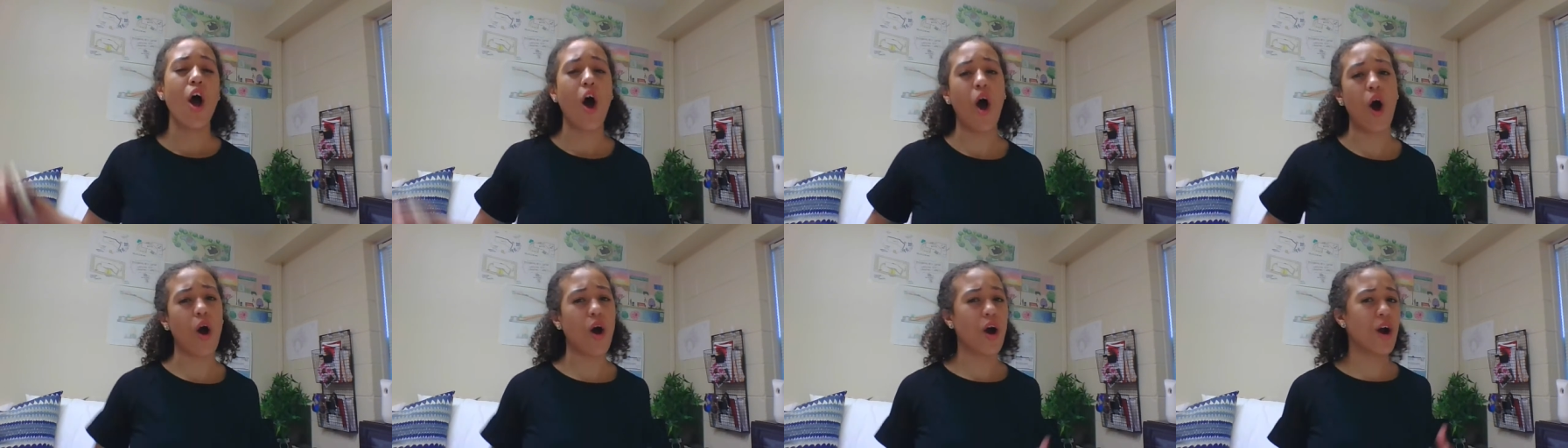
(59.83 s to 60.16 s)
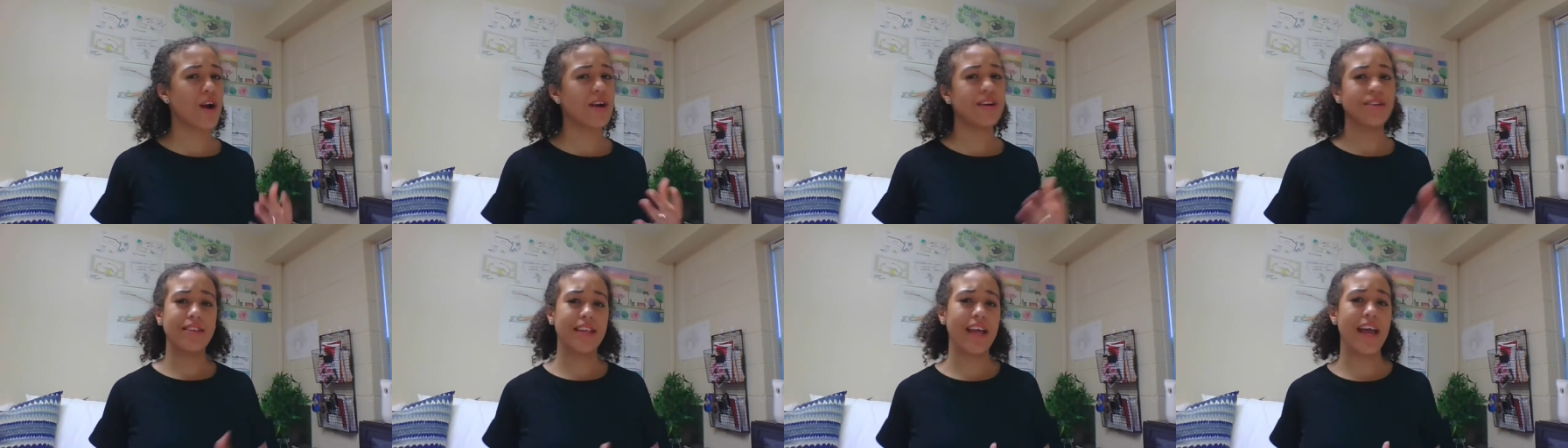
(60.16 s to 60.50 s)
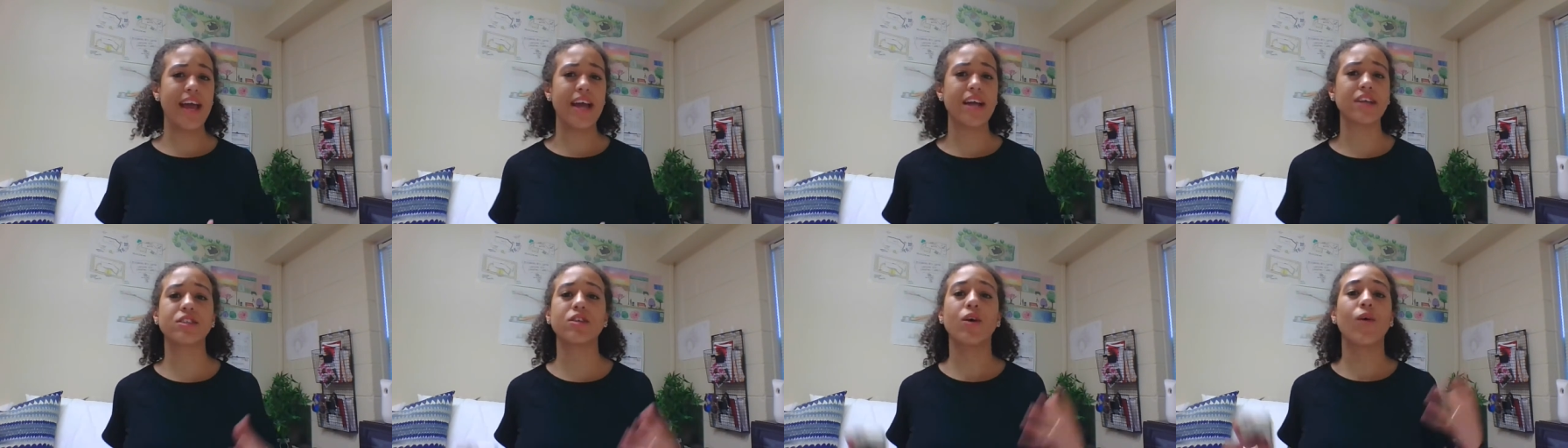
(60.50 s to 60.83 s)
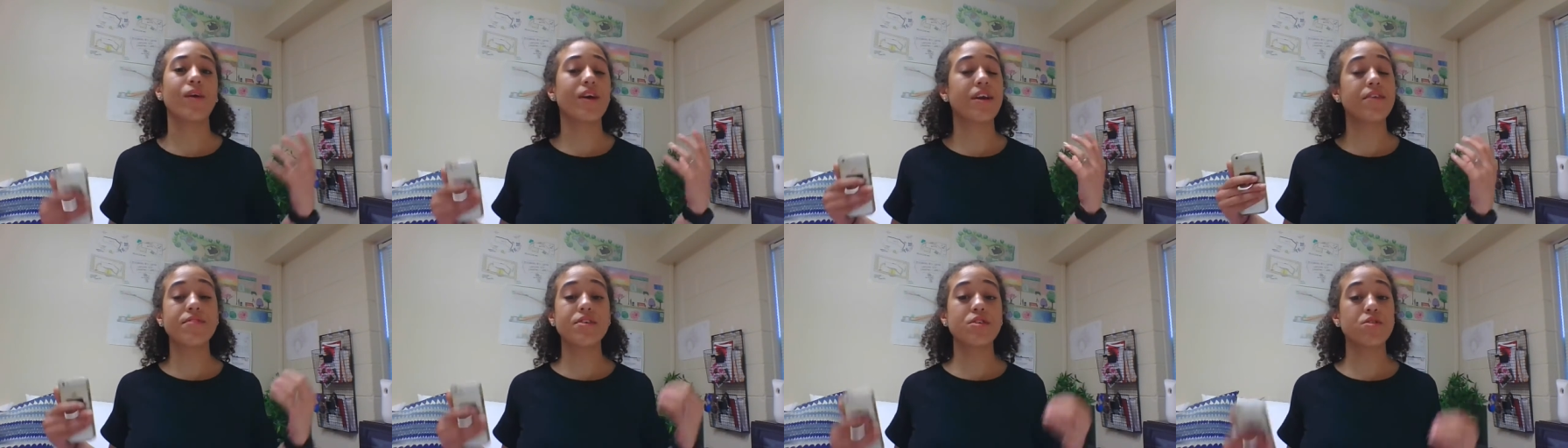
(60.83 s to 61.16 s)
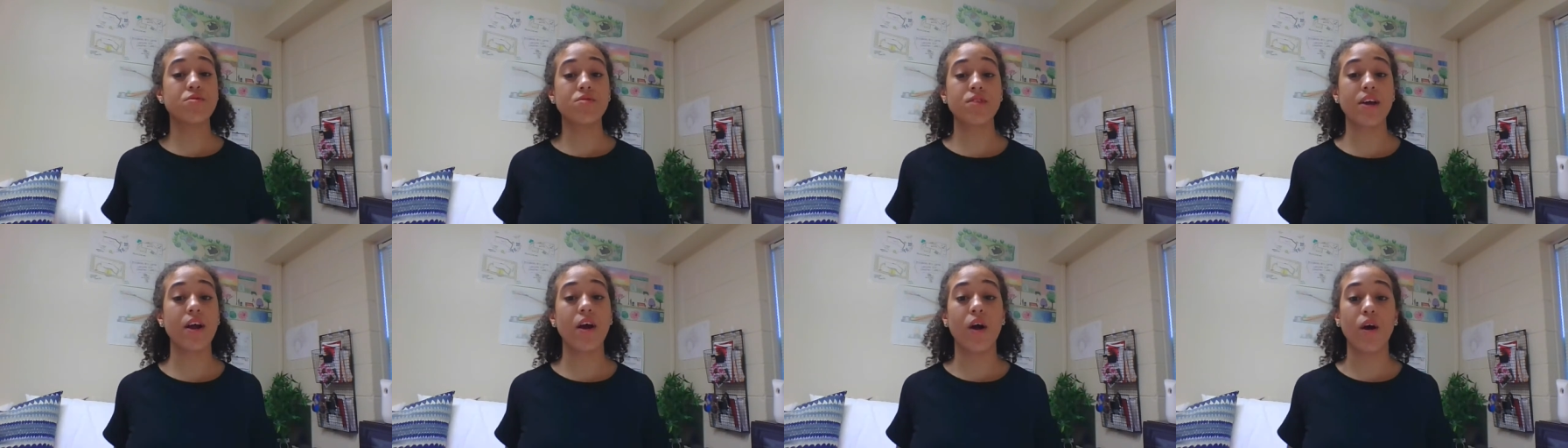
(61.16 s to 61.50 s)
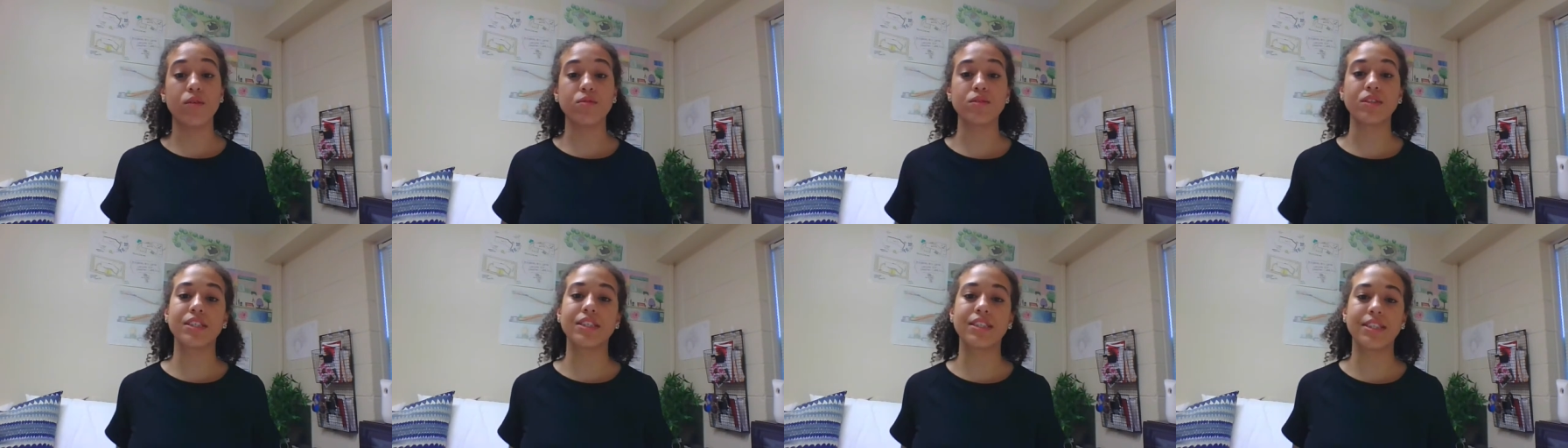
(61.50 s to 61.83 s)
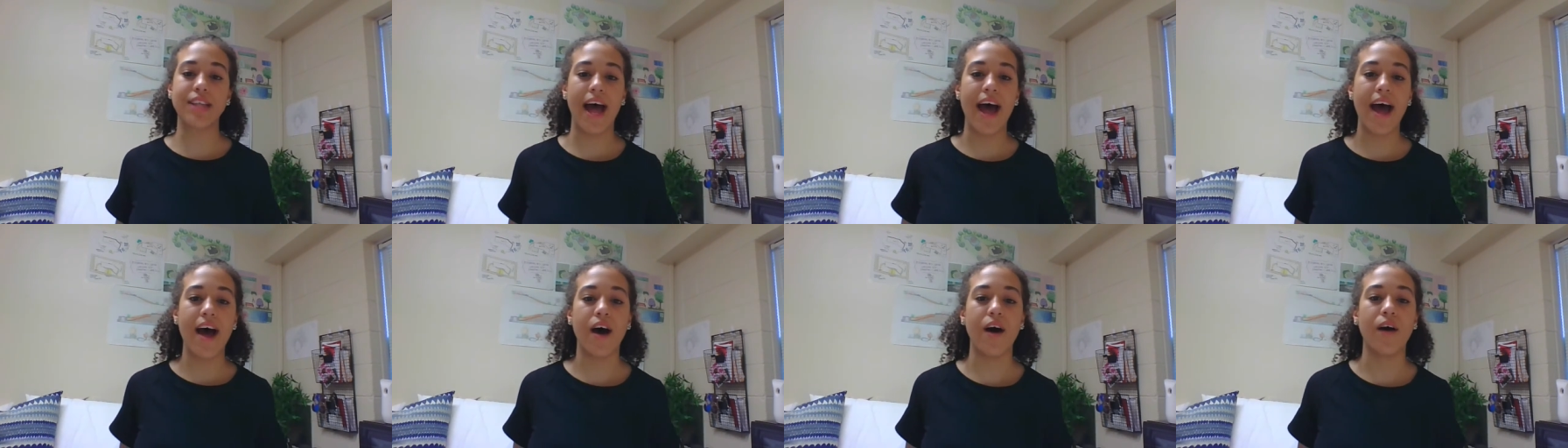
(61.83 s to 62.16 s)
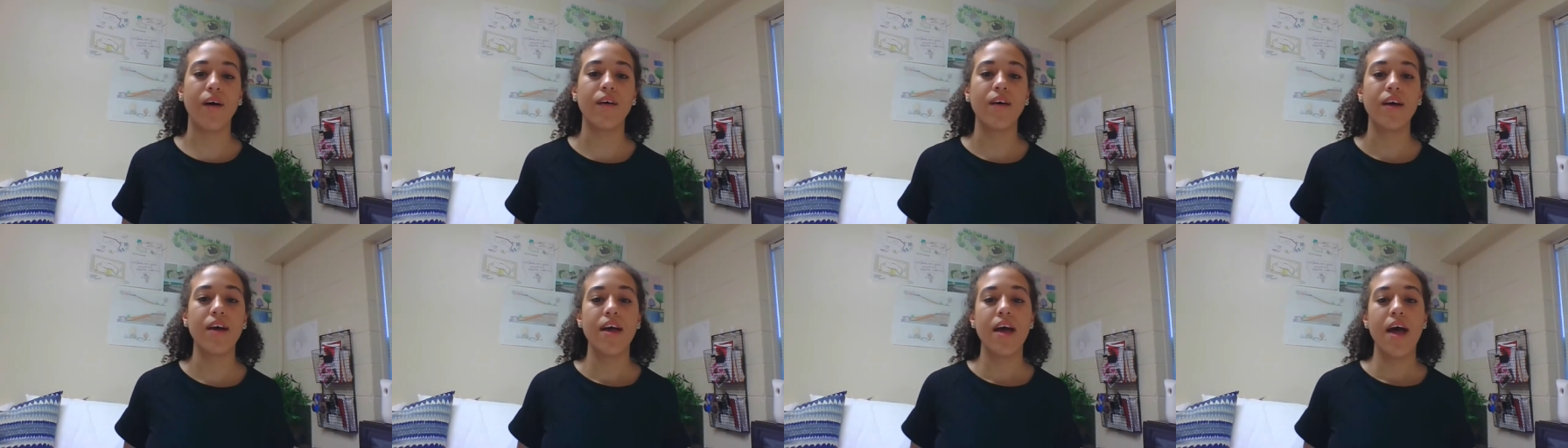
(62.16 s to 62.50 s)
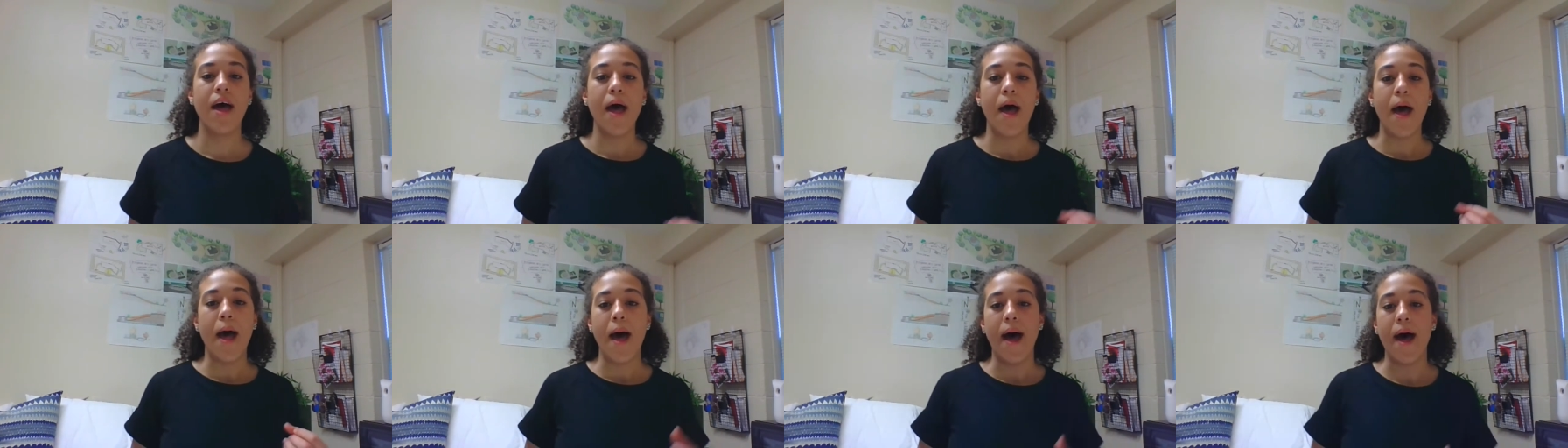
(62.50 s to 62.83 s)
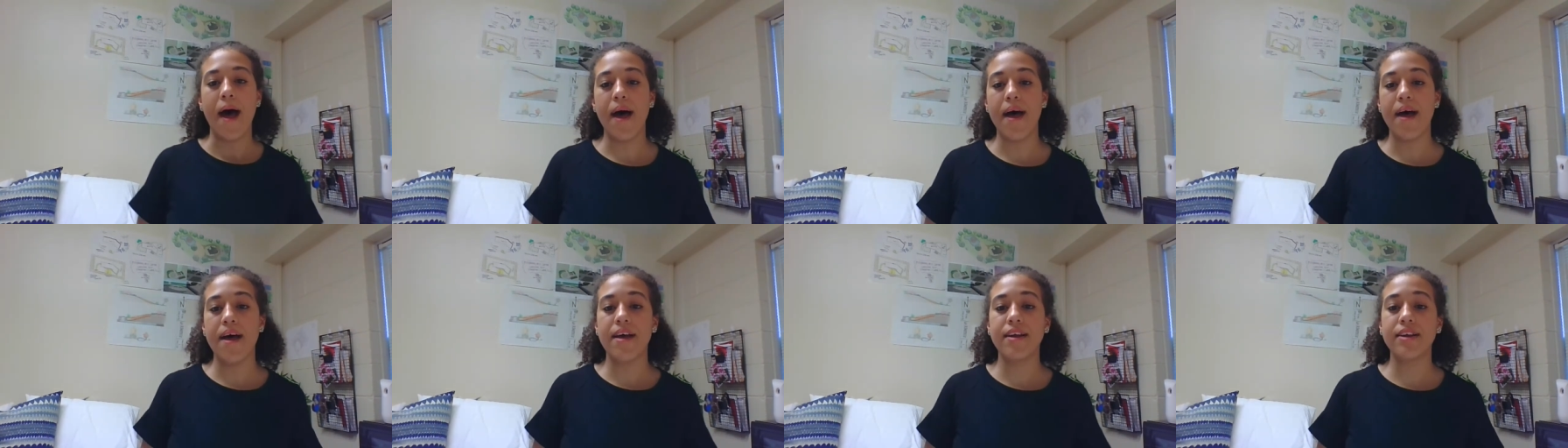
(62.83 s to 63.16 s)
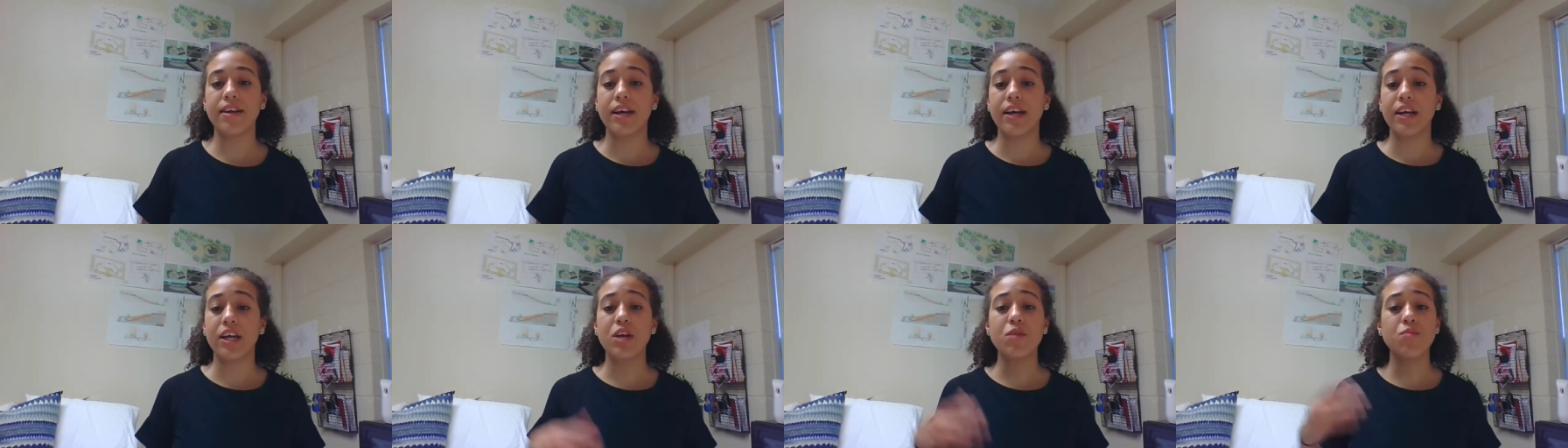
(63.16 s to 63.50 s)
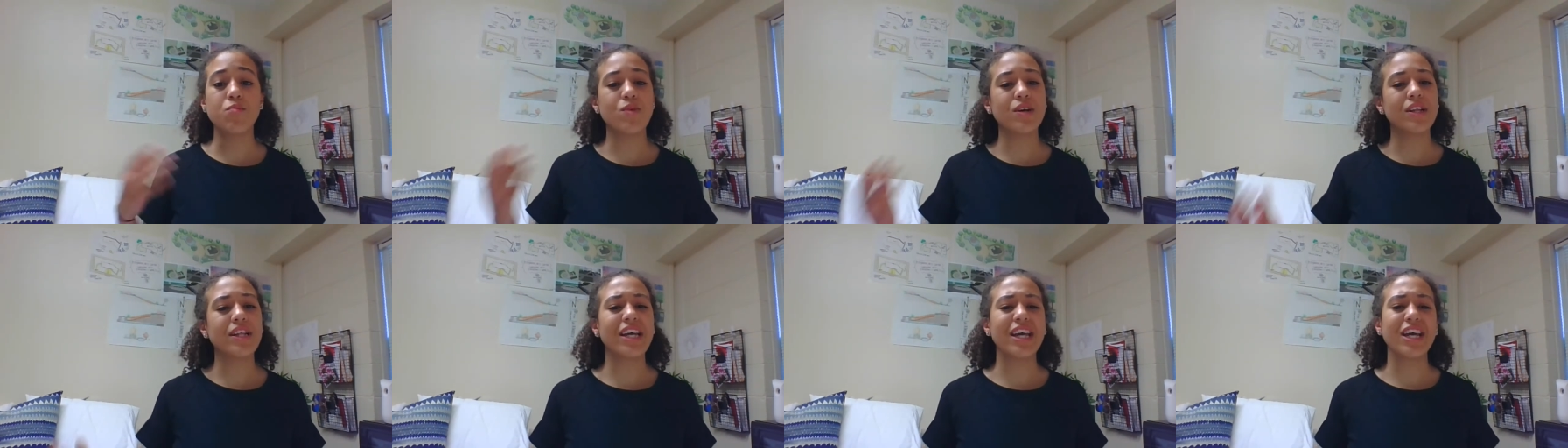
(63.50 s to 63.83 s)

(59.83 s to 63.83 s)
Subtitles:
art, dance, or even through their own style. And he really